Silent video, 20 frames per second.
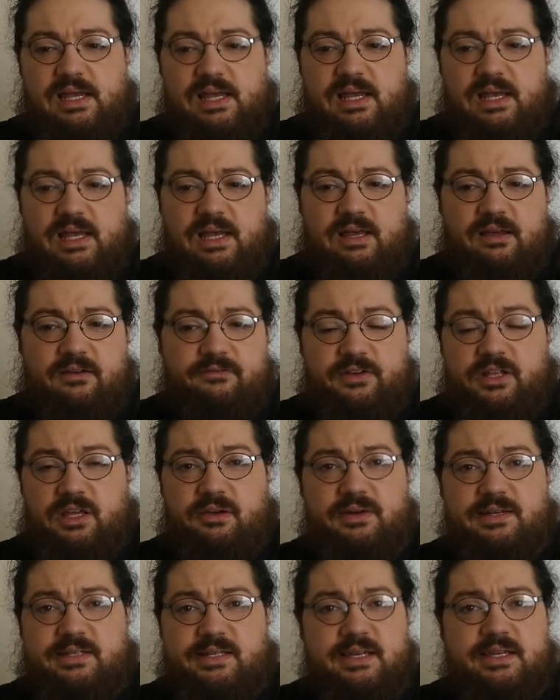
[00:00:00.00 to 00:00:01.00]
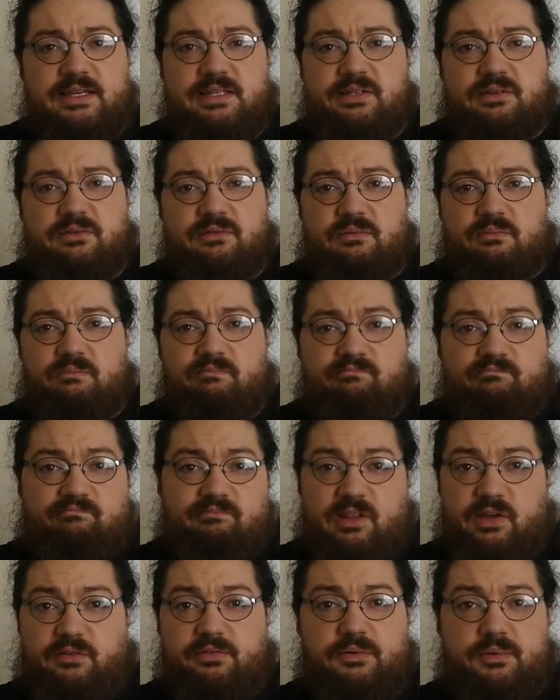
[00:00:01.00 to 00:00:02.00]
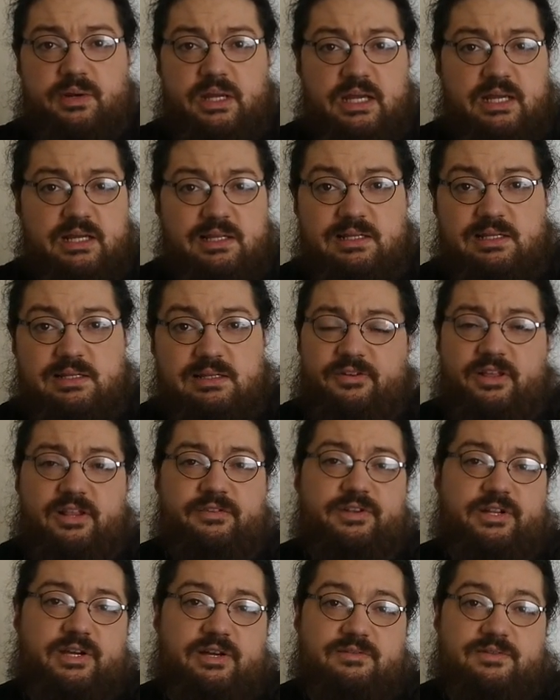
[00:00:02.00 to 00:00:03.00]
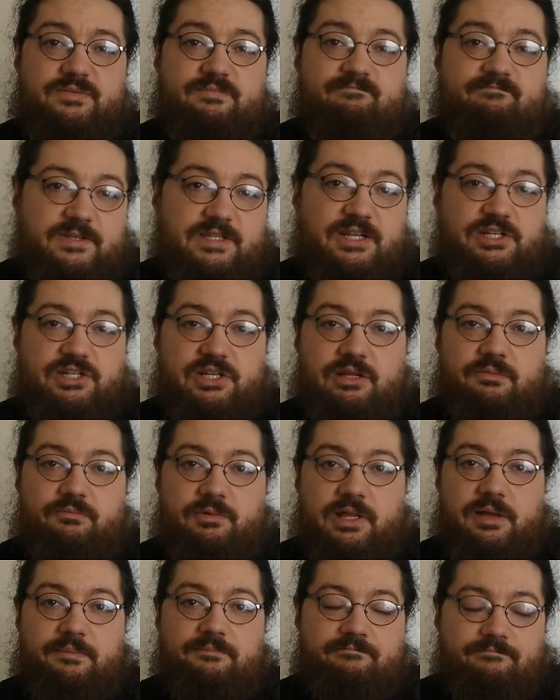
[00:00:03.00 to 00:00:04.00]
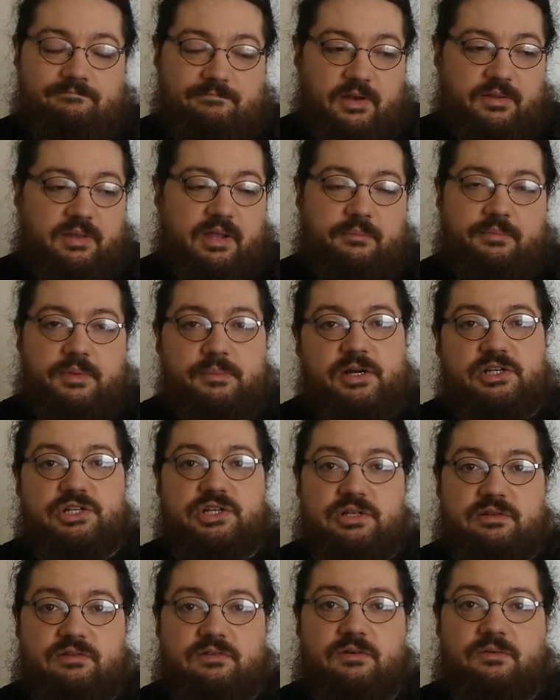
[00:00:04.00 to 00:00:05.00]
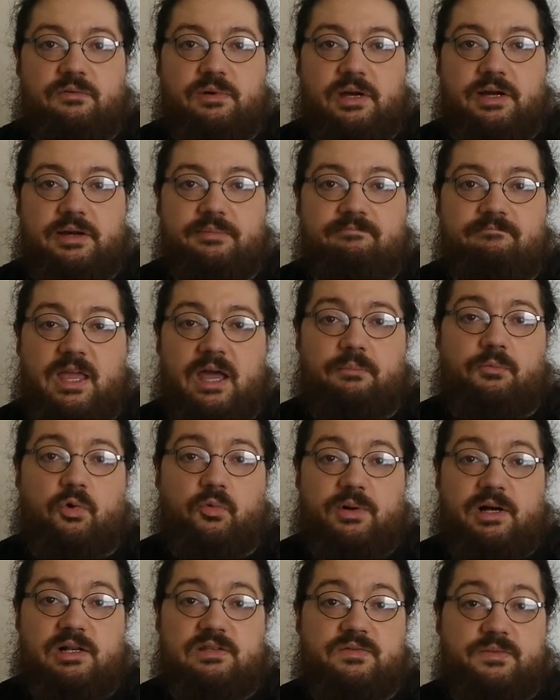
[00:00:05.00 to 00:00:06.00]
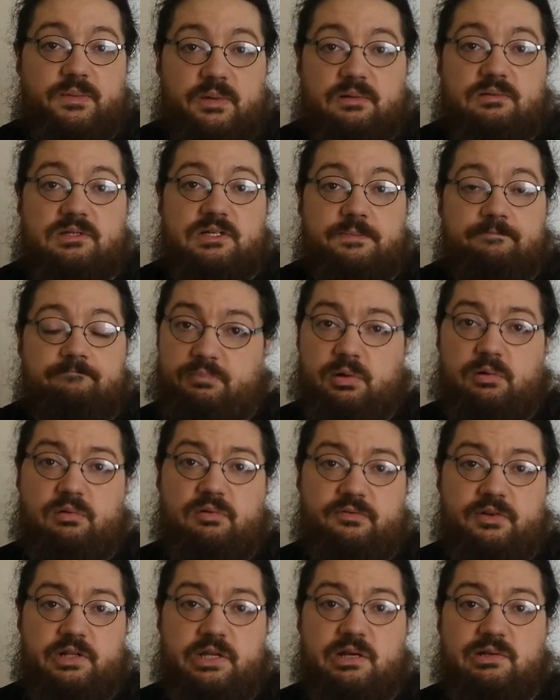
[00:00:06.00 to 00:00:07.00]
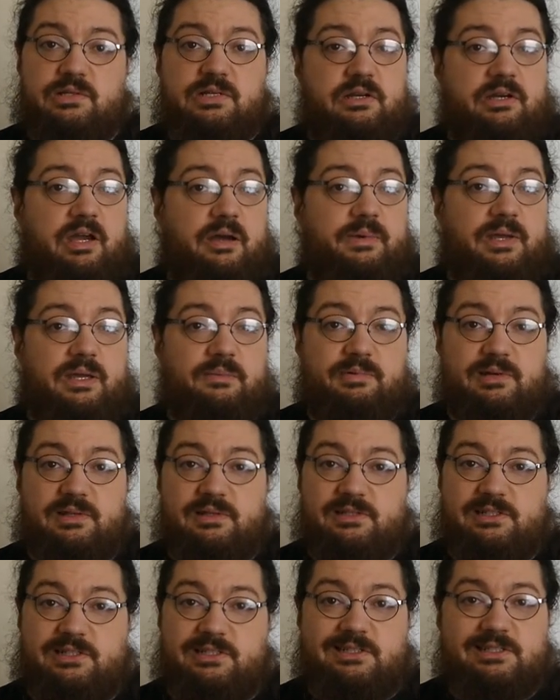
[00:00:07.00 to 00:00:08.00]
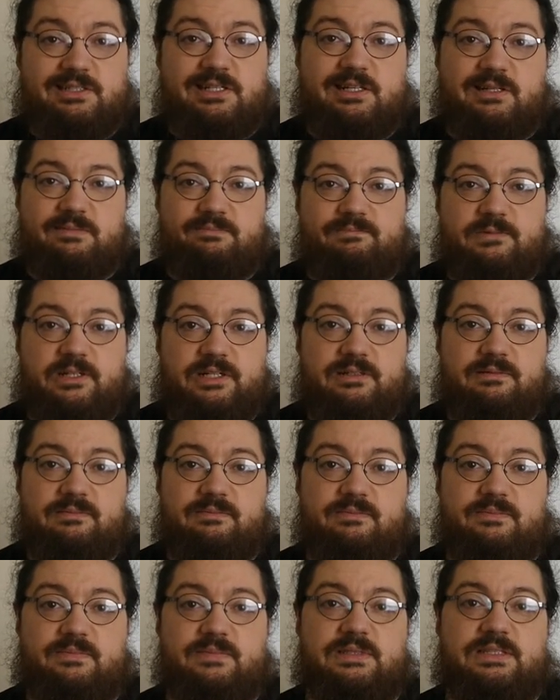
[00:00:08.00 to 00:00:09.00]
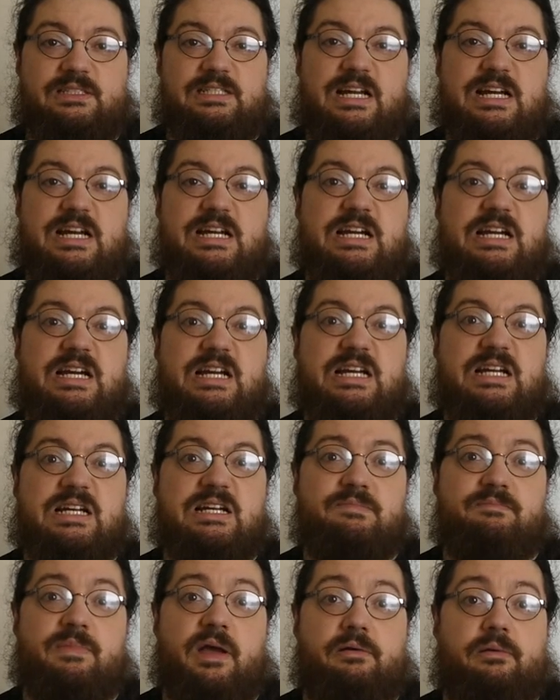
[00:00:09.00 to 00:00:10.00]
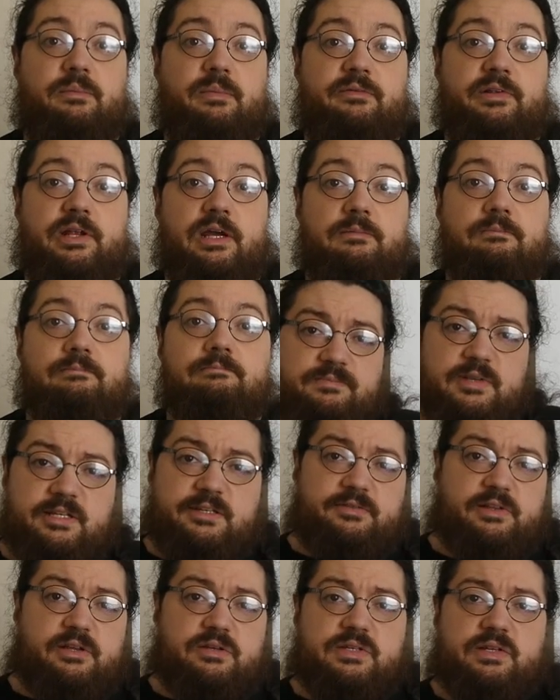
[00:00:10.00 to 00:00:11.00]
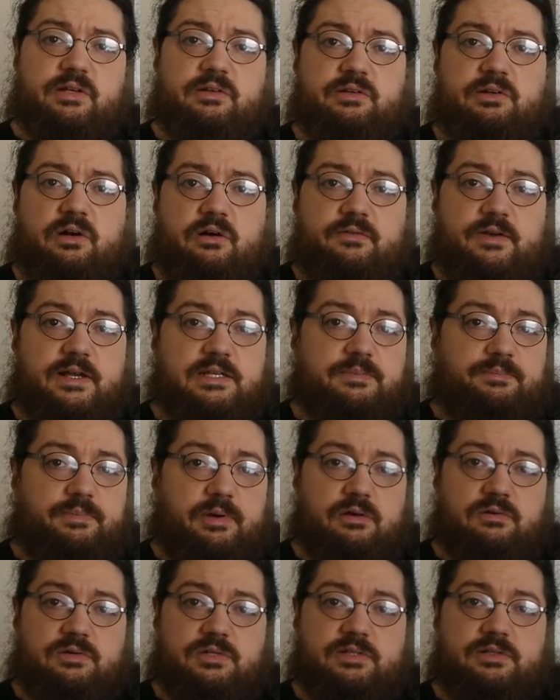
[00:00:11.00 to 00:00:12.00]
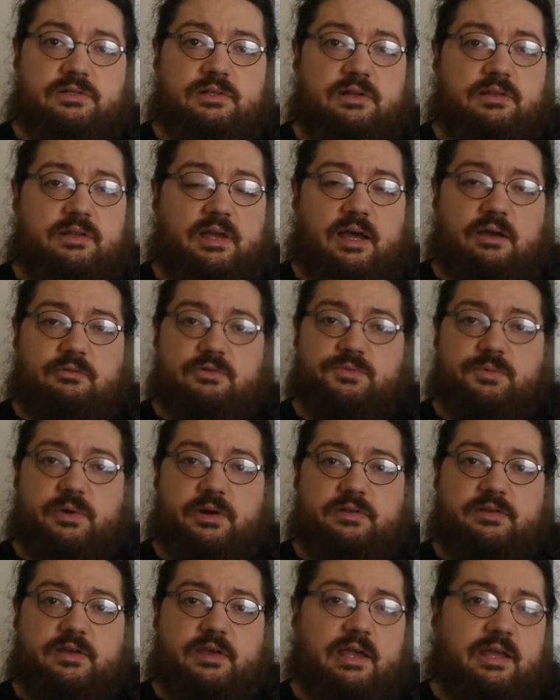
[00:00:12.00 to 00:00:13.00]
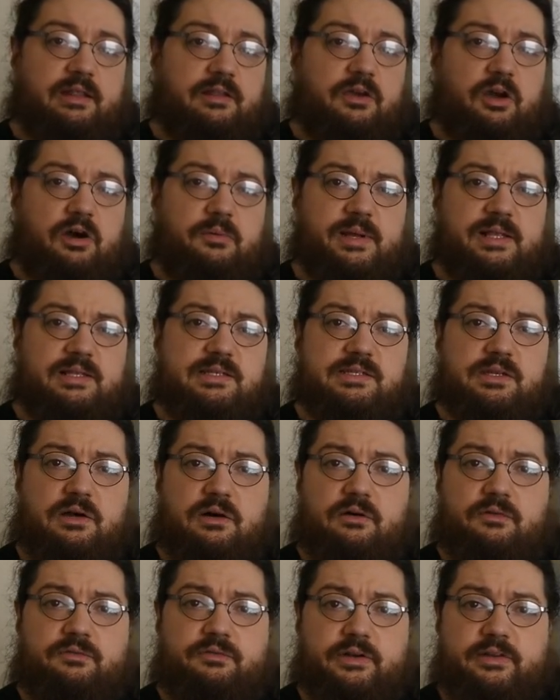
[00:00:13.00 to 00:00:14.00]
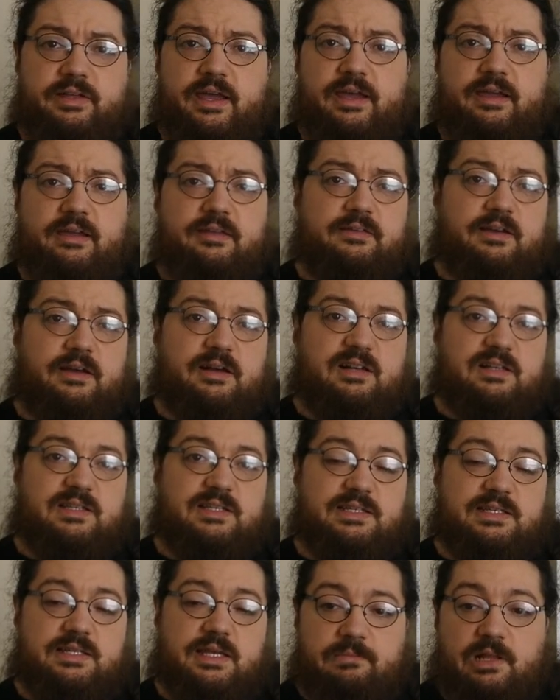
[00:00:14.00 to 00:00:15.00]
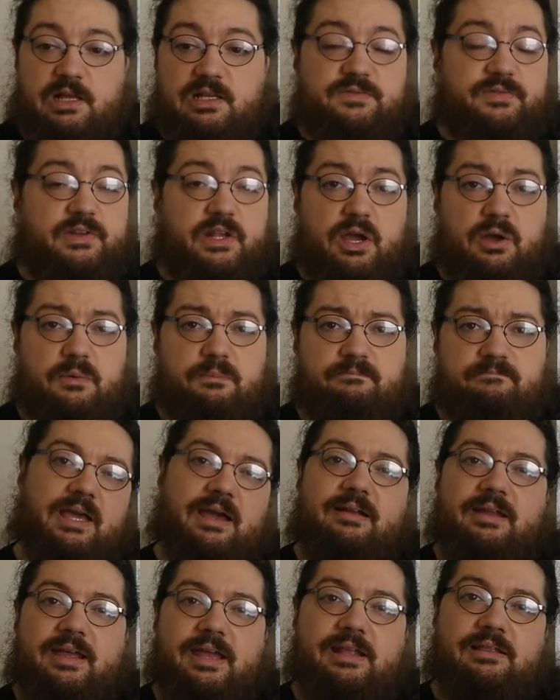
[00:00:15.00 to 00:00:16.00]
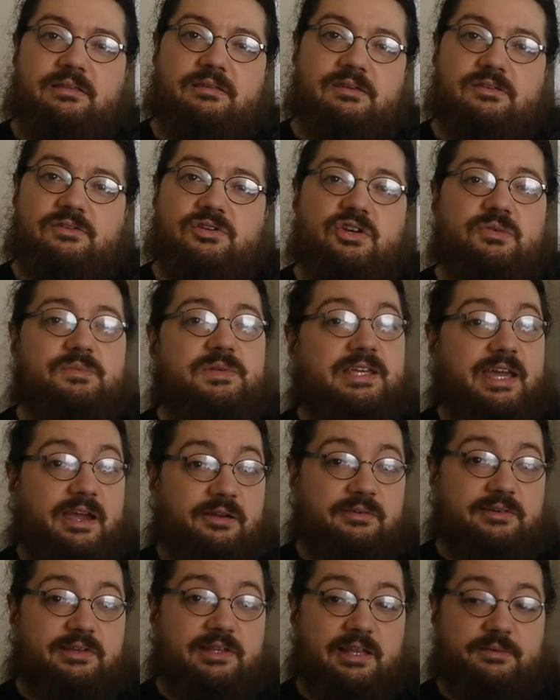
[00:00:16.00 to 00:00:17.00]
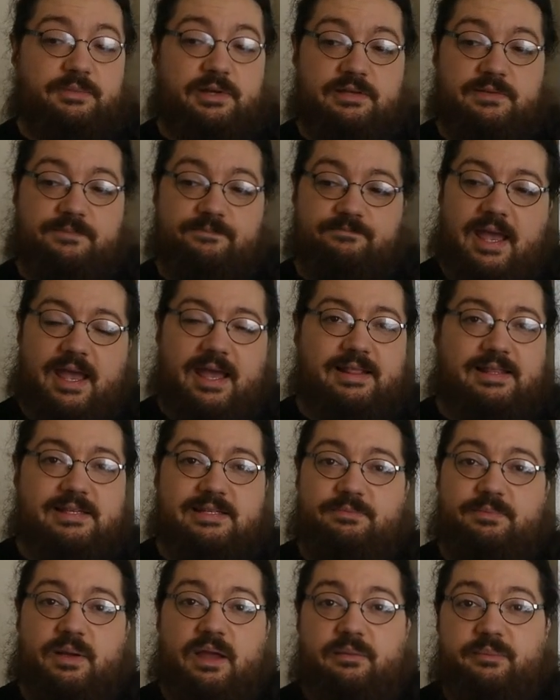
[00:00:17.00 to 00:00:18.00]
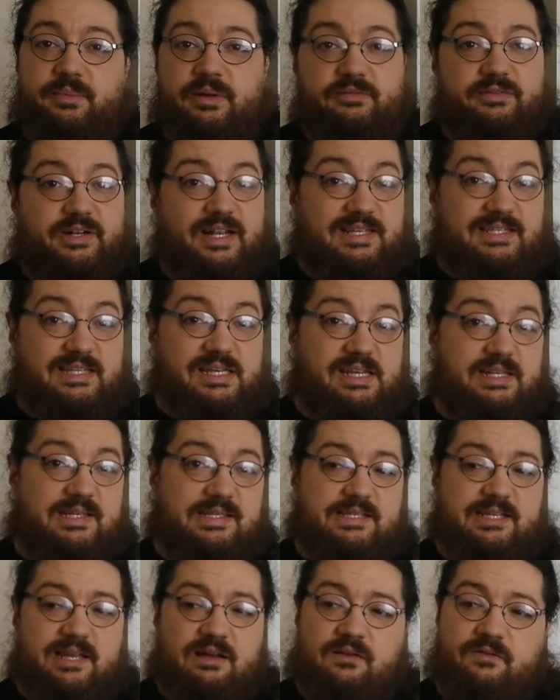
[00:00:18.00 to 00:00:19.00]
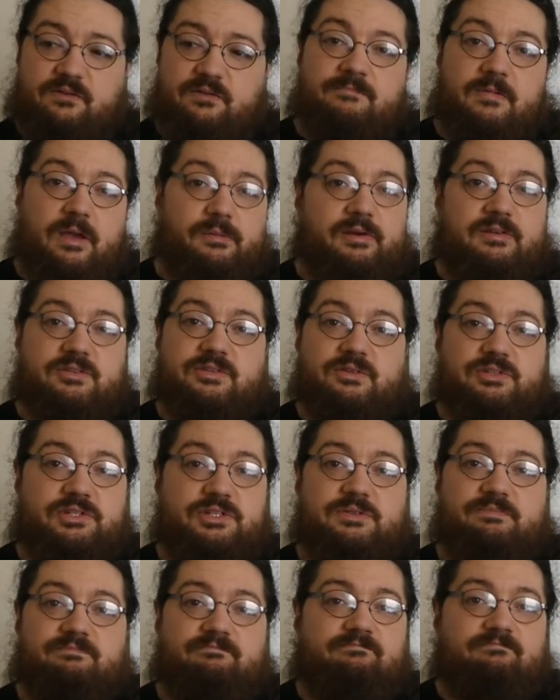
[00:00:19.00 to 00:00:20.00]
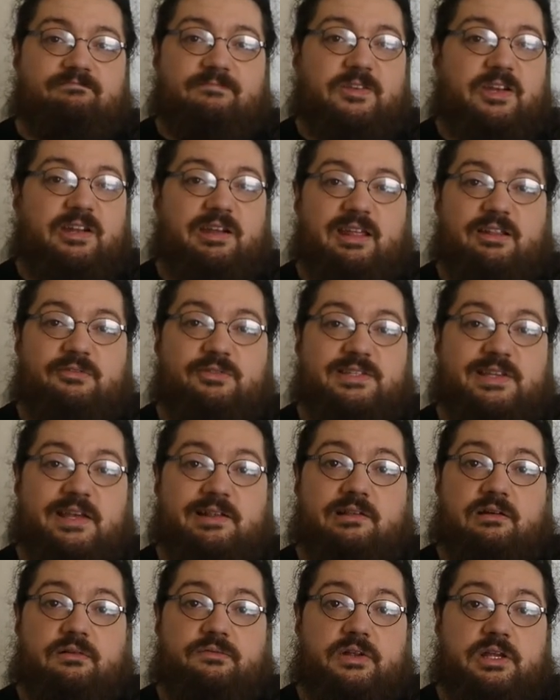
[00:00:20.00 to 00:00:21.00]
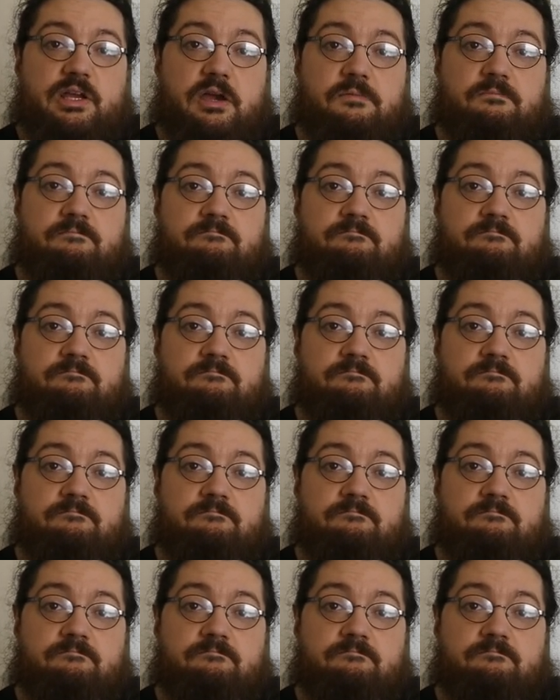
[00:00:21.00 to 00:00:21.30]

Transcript: video essays on Luthiery and filler videos, essentially, while I'm building up the budget to get more parts for builds. Build videos are coming, but just, bear with me for now. This video started off as a post that I was writing in the comments of Adair Guitar's last video. Kind of hit YouTube's character limit, and this has become a bit of an essay in itself. I might as well just turn it into a standalone video.